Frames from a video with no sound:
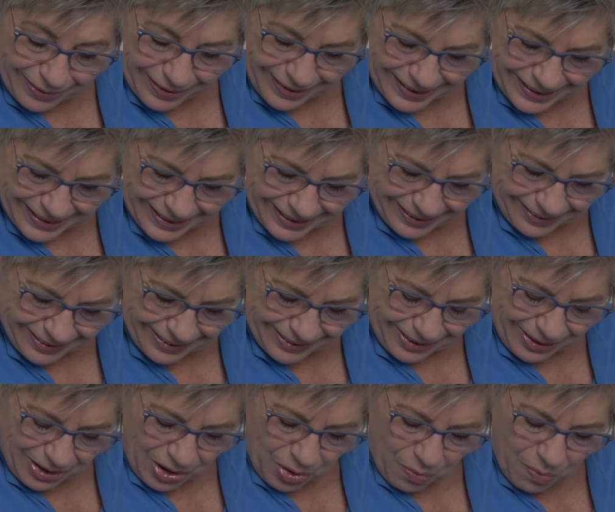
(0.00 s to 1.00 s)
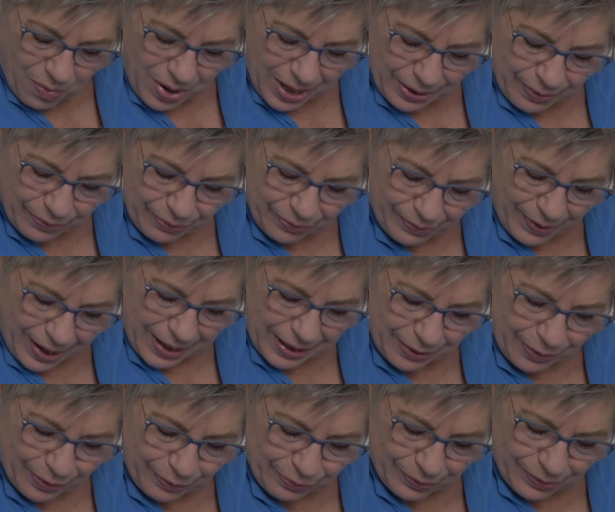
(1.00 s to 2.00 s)
of this little girl. What a
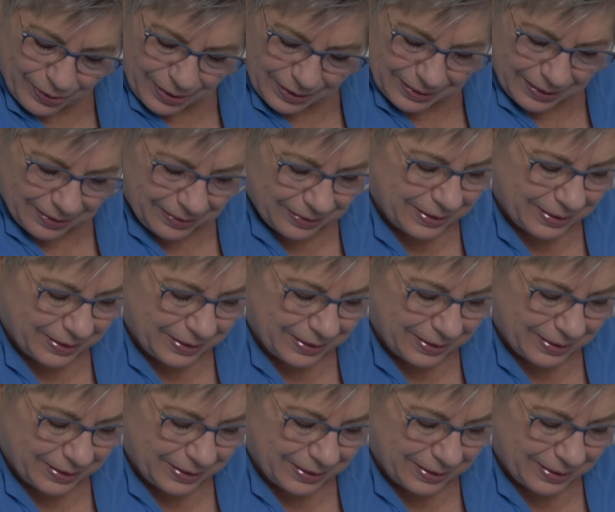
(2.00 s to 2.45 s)
fighter for a little